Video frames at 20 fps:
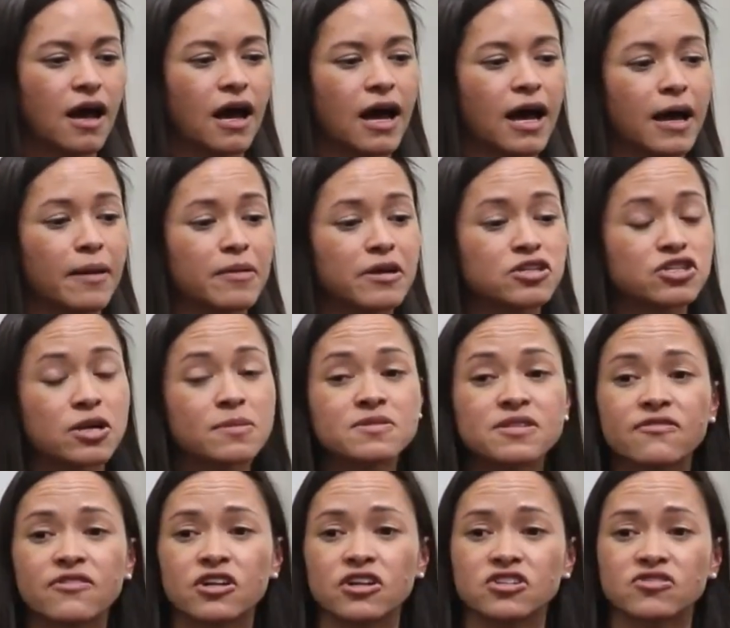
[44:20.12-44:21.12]
Um, in
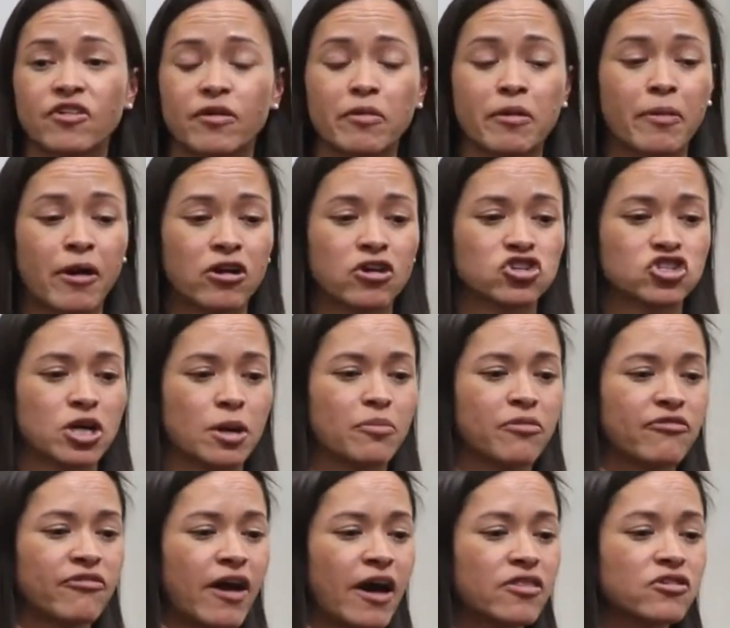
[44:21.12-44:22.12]
terms of the nurse family partnership,
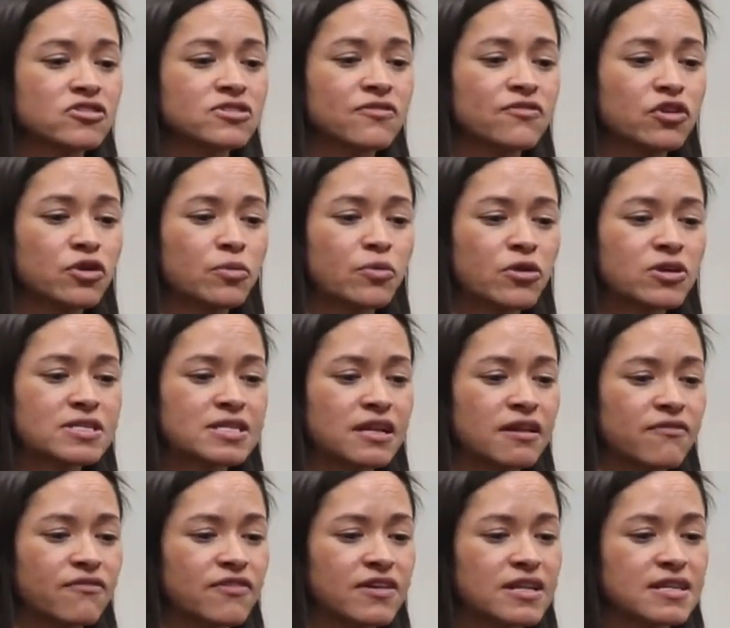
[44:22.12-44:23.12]
fathers of newborns and
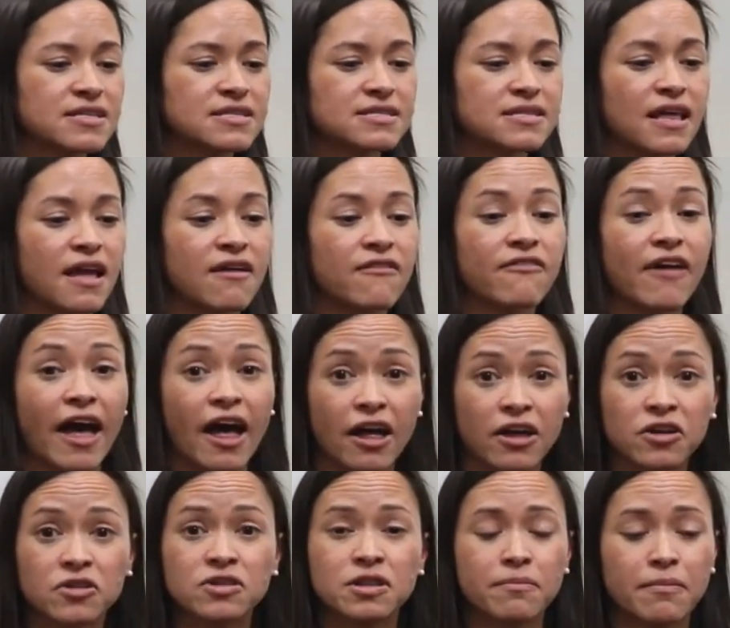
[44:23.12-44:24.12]
infants, they
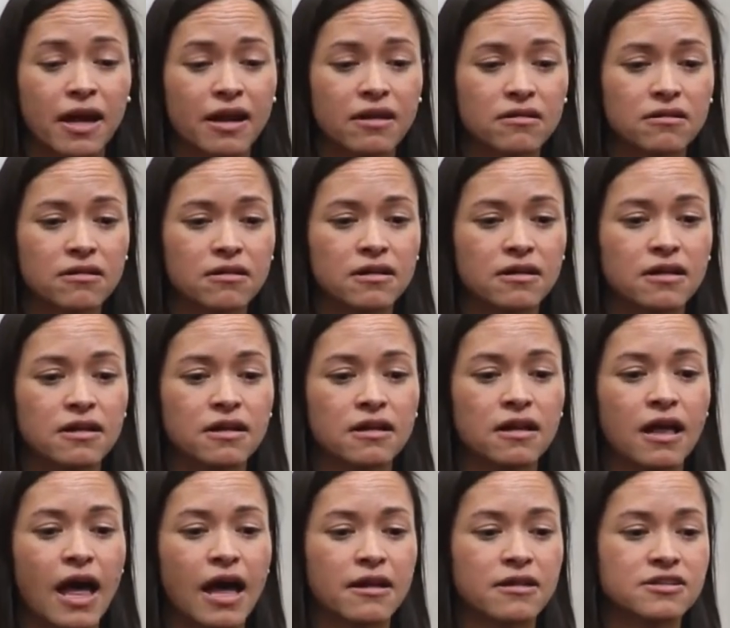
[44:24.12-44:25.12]
valued the
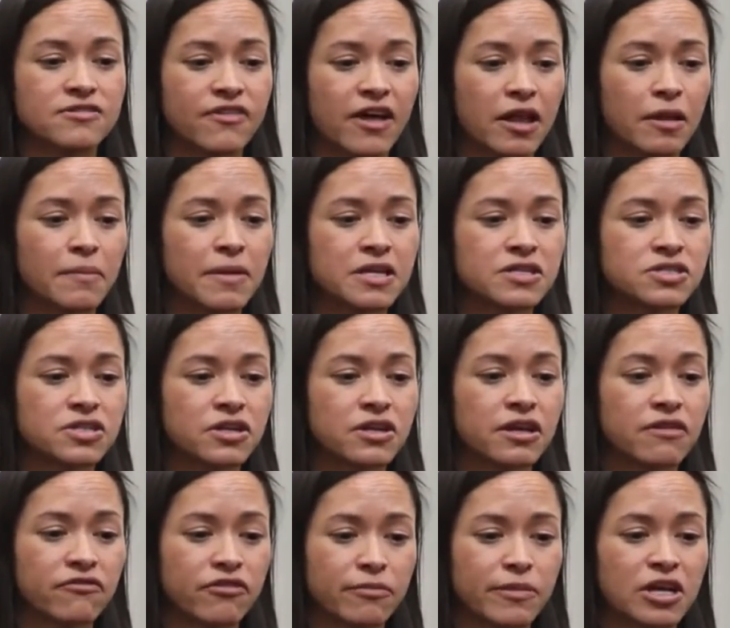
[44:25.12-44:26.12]
medical and developmental
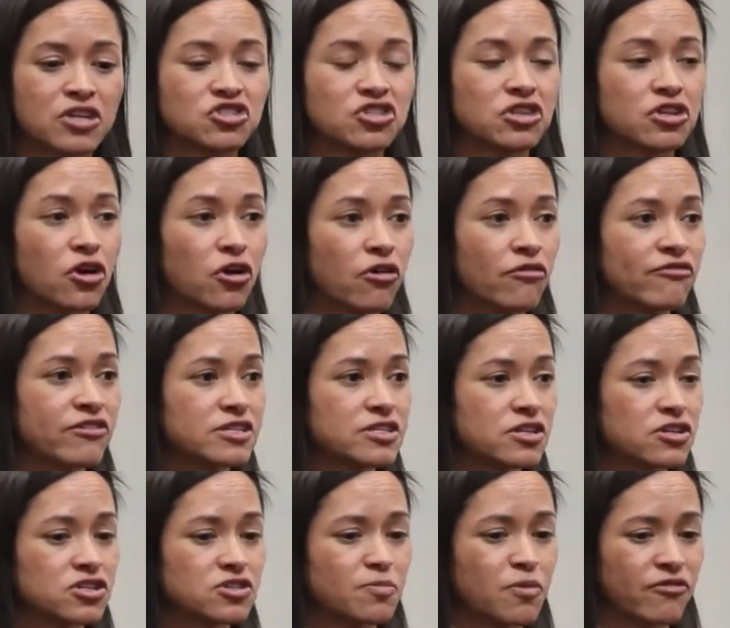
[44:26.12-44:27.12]
information their home
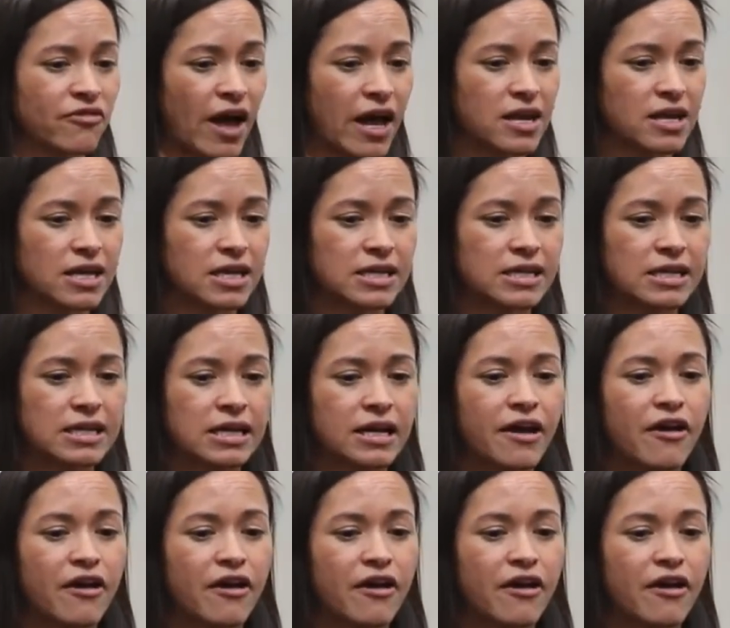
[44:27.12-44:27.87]
visitors provided.